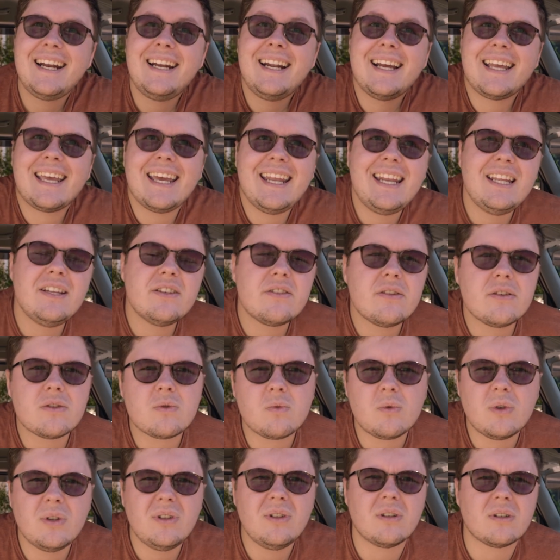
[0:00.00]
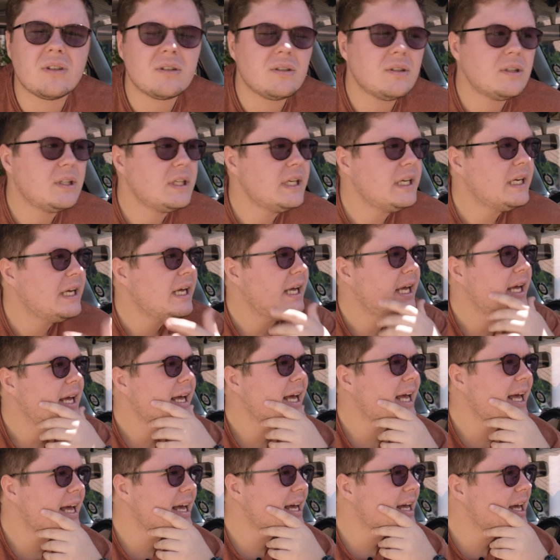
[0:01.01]
did I get into this world?
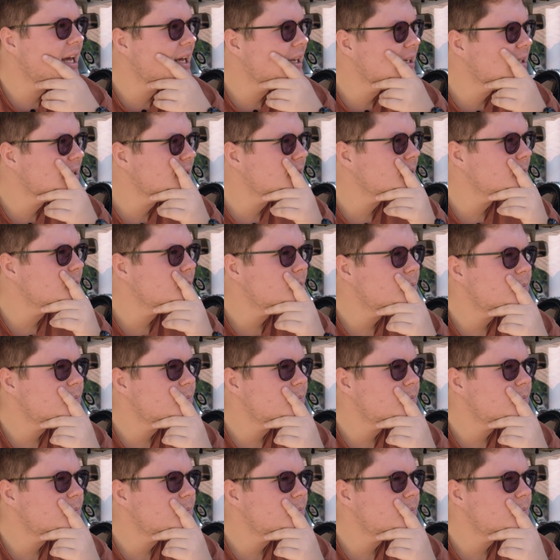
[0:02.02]
And